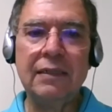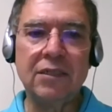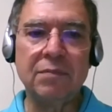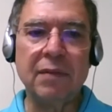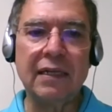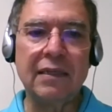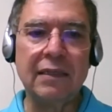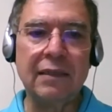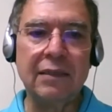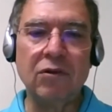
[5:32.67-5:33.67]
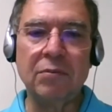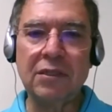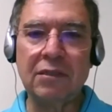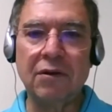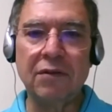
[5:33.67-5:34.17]
despite the
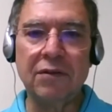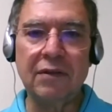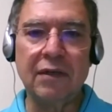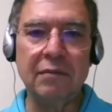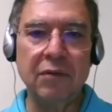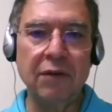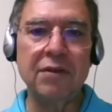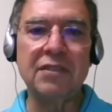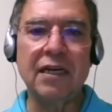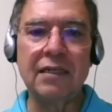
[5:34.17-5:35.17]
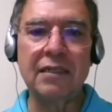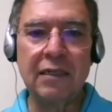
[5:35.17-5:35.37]
enormous growth on both sides.